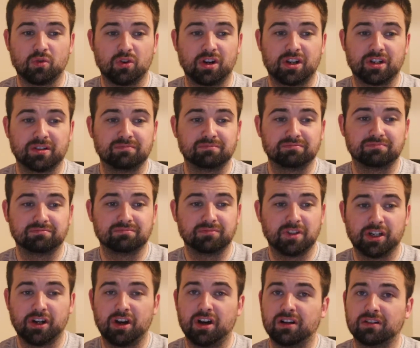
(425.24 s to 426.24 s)
working
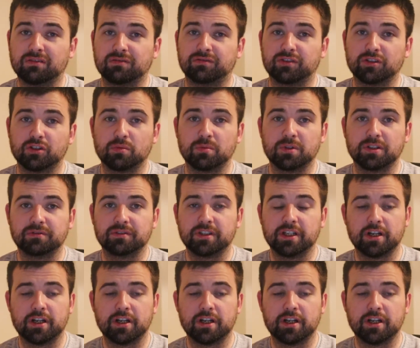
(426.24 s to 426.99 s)
at all for Dublin.